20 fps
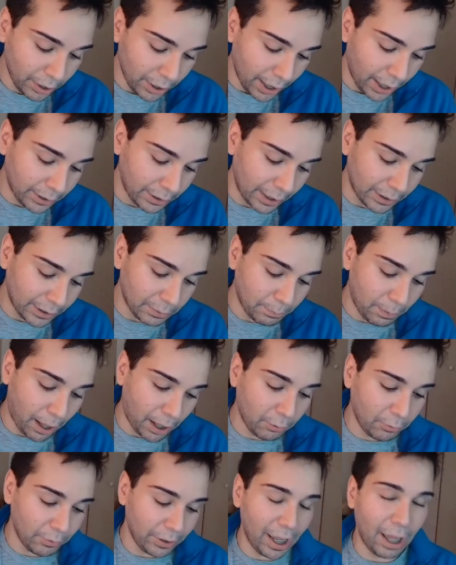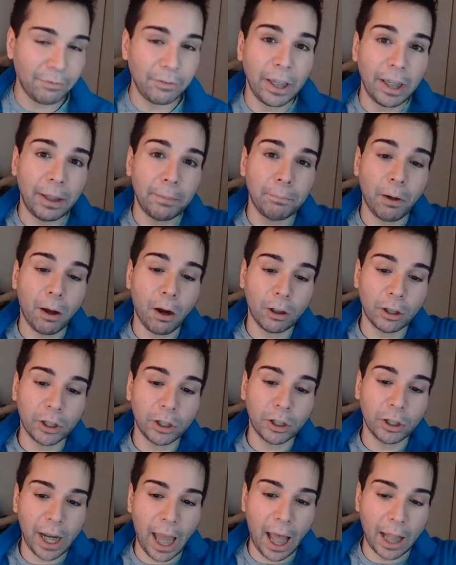And at the bottom, we have
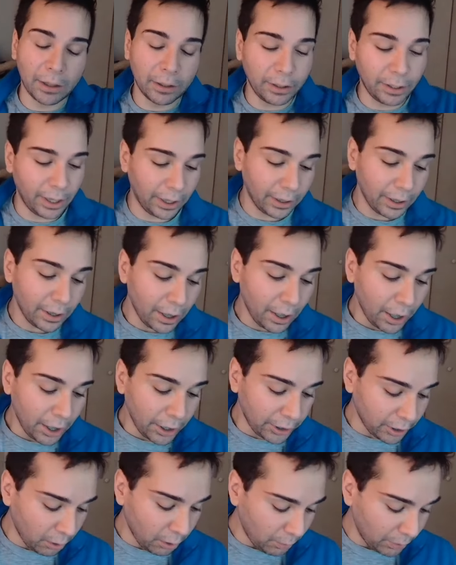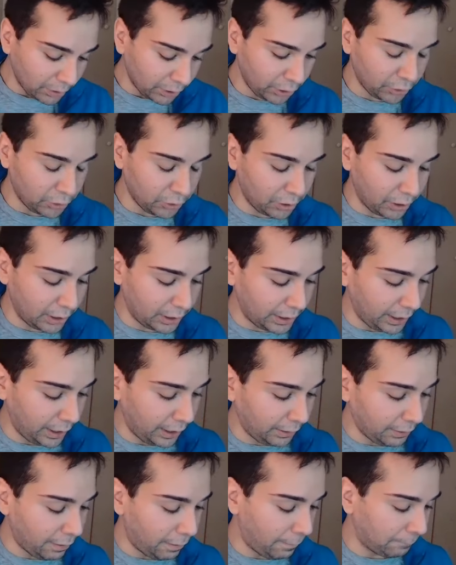impartiality. You know what's interesting?